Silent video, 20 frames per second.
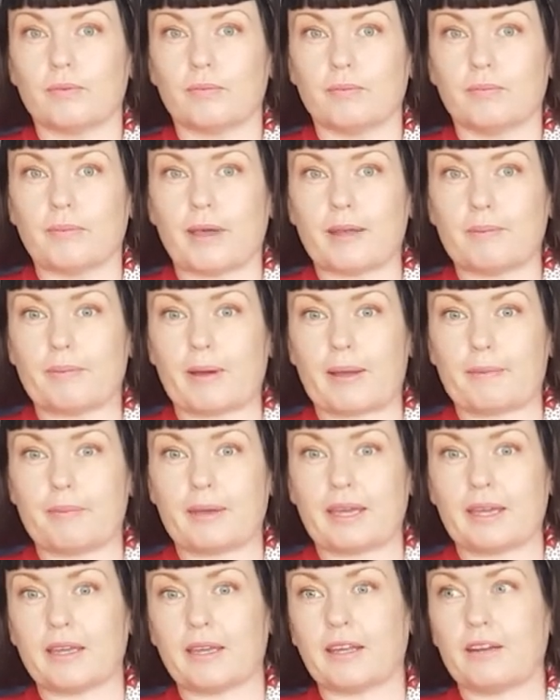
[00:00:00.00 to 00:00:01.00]
made by
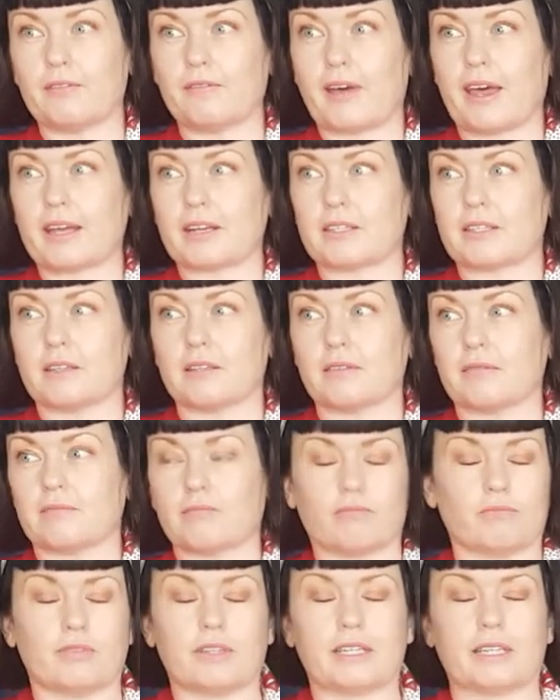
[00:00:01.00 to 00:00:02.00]
me. In fact,
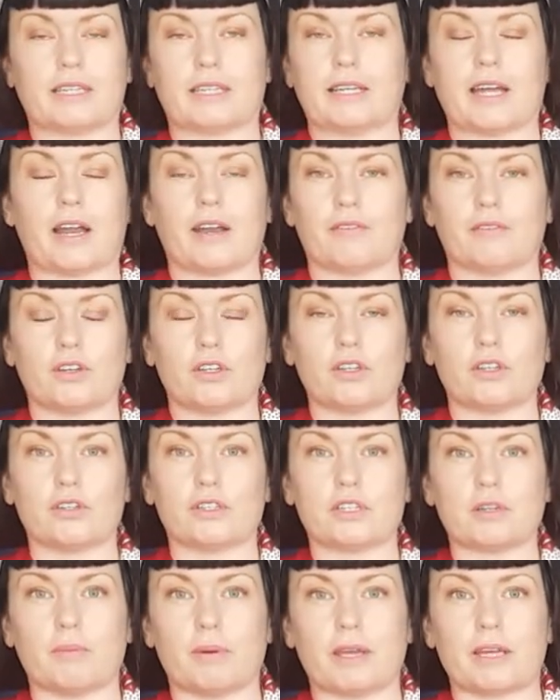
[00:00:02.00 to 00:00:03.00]
really none of it
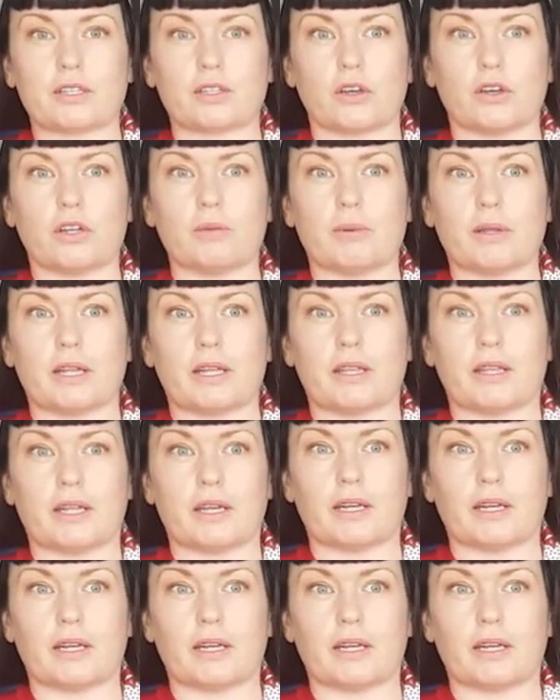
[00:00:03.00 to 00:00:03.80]
used to be. It's only been in the